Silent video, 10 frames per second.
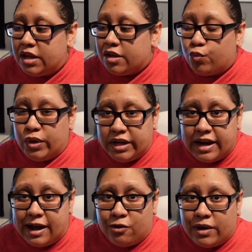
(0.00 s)
weed it
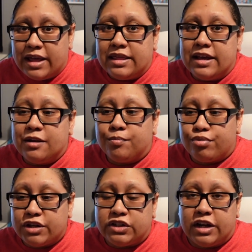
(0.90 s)
out, and then
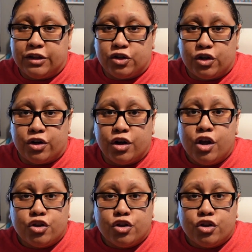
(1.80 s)
press it on the shirt.